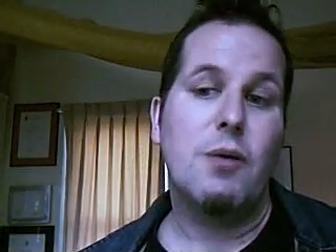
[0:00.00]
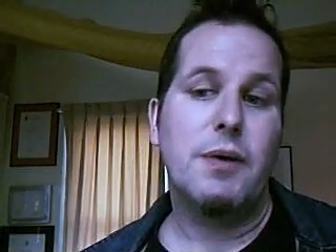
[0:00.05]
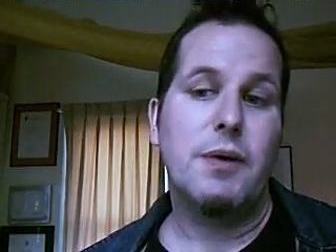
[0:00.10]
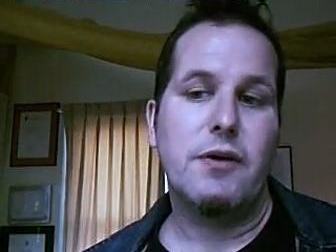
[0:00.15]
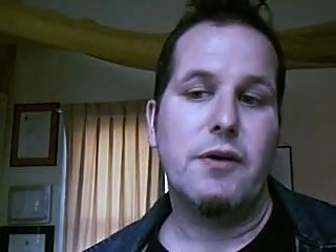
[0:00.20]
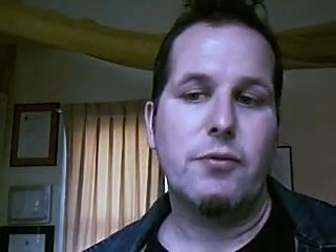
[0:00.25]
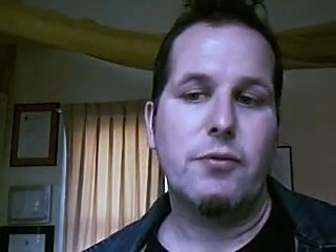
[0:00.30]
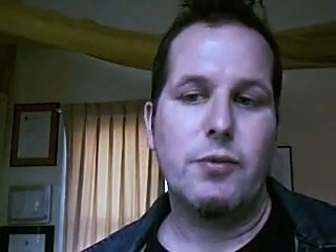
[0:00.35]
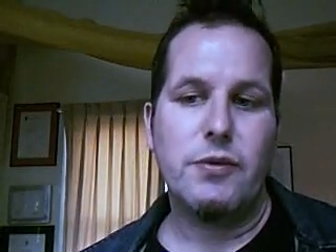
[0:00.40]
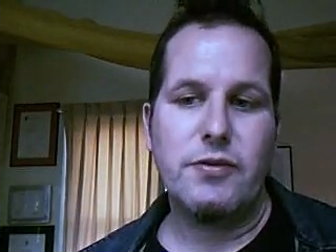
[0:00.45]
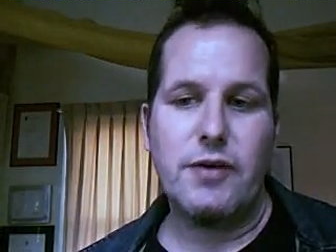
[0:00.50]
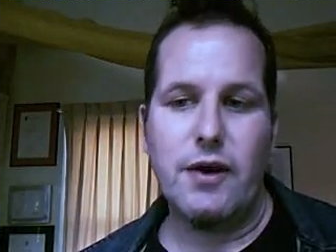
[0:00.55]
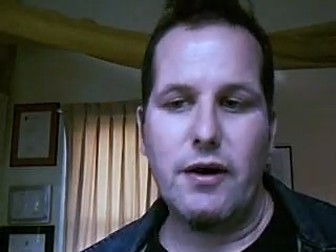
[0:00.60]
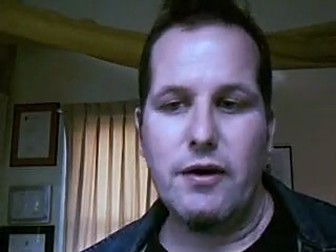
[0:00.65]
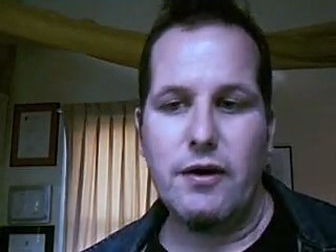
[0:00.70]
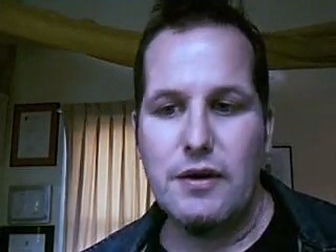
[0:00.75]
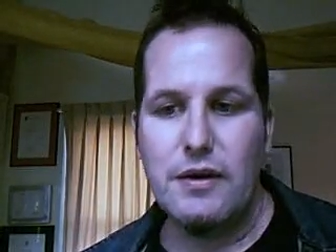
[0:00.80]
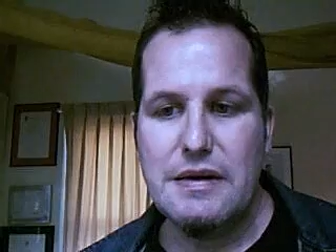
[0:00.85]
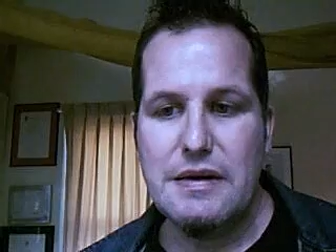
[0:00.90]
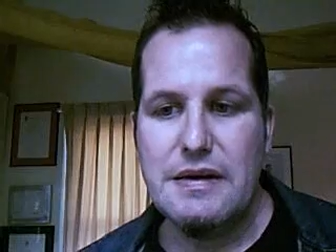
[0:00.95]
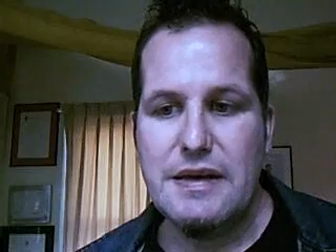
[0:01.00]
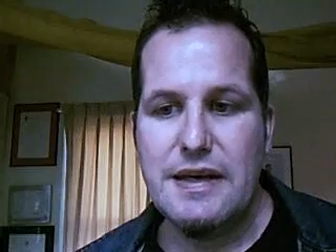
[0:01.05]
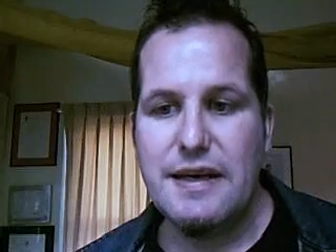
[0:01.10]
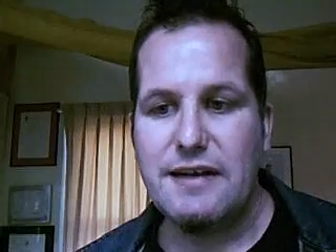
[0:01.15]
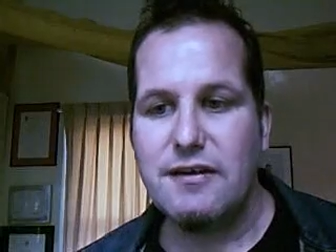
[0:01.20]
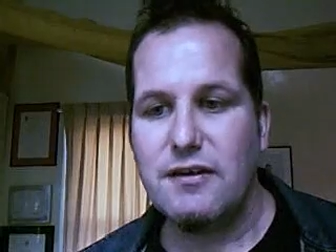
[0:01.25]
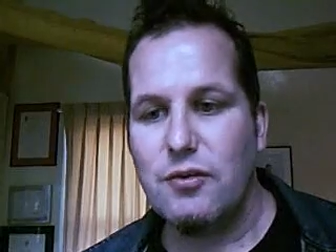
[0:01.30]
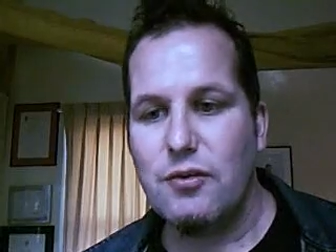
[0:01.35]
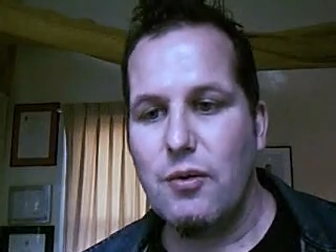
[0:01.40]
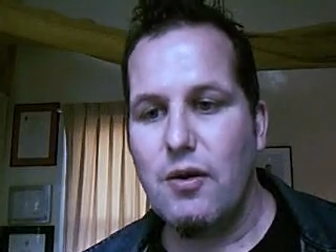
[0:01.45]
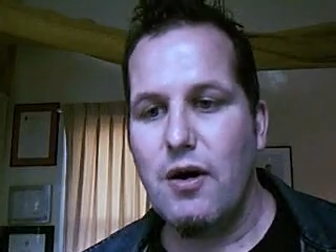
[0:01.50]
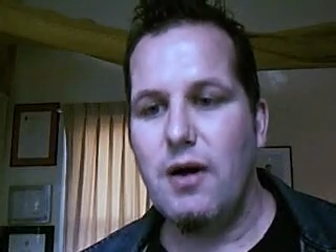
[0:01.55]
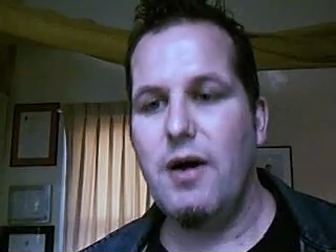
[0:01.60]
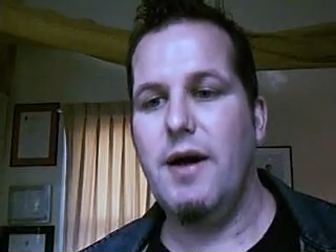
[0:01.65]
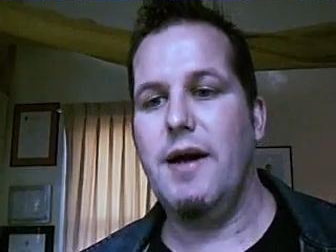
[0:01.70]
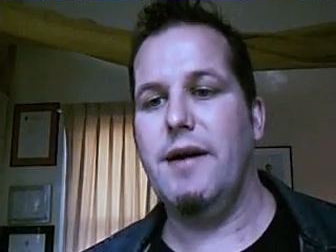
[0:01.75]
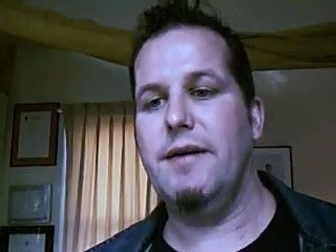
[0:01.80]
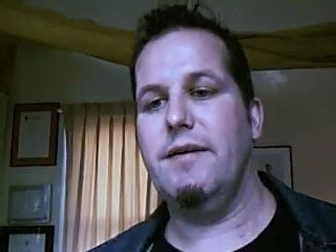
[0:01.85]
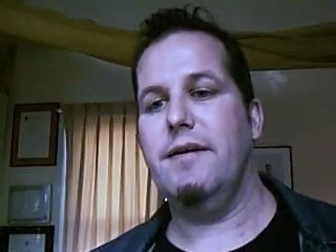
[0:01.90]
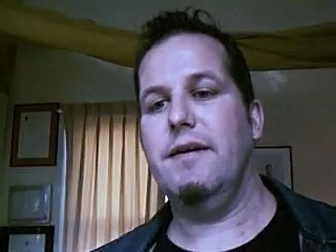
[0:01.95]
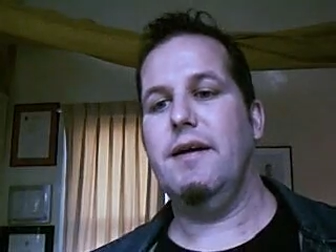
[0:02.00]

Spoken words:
because we're so intertwined.